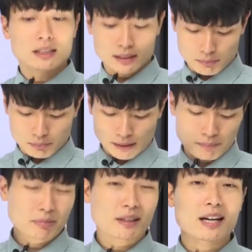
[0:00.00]
simply
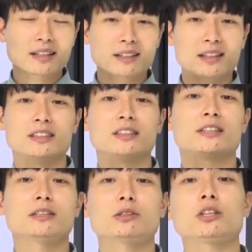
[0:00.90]
planning and
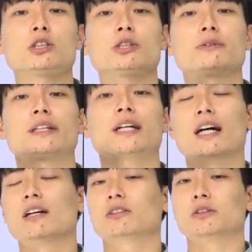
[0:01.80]
structuring
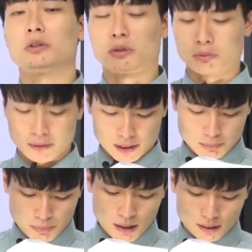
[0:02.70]
out your
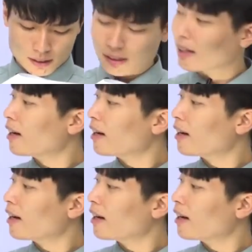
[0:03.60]
response,